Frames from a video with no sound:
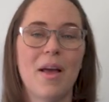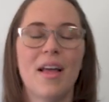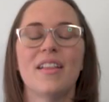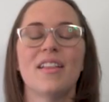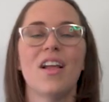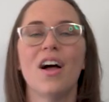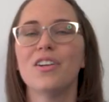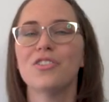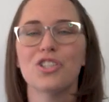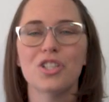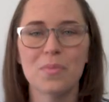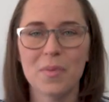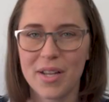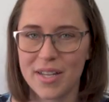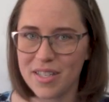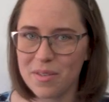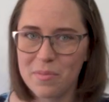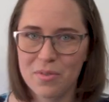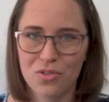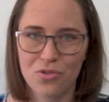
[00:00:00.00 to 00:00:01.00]
And not just
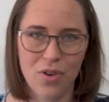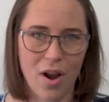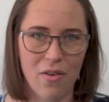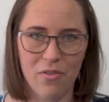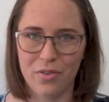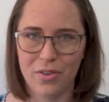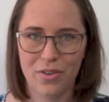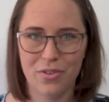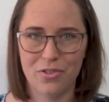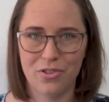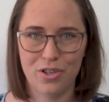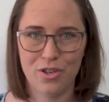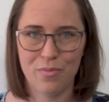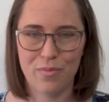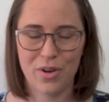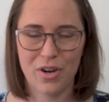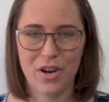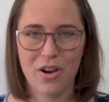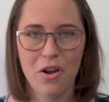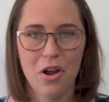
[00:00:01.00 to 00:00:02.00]
because I'm a travel
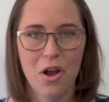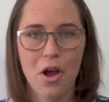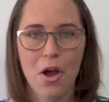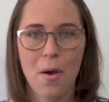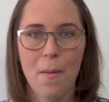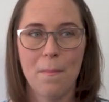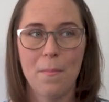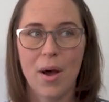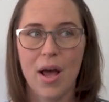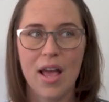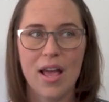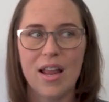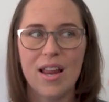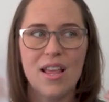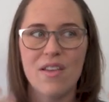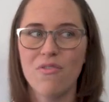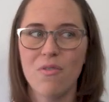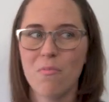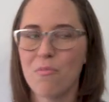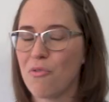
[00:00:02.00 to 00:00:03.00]
YouTuber, but
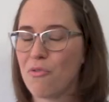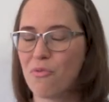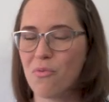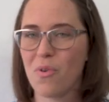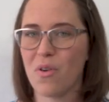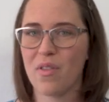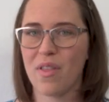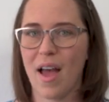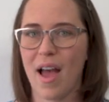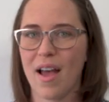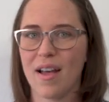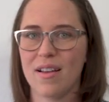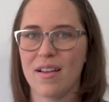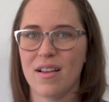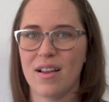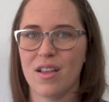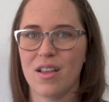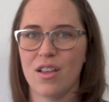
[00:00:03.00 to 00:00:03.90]
even before that,